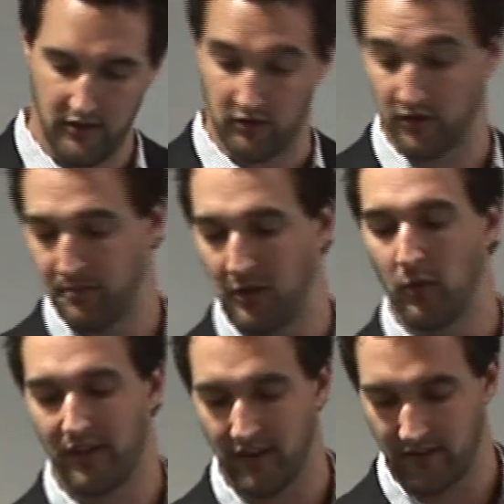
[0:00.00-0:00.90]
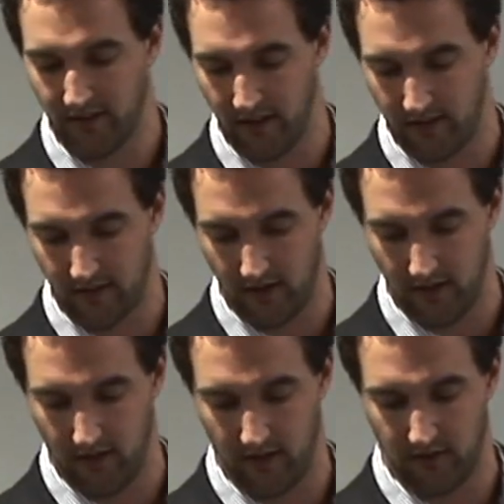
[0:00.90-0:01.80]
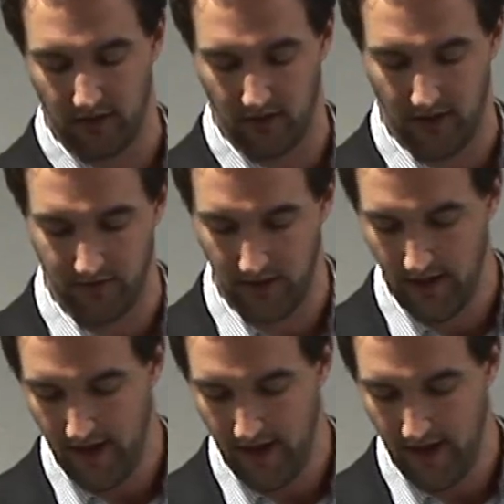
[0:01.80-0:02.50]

or speak with us at around 11.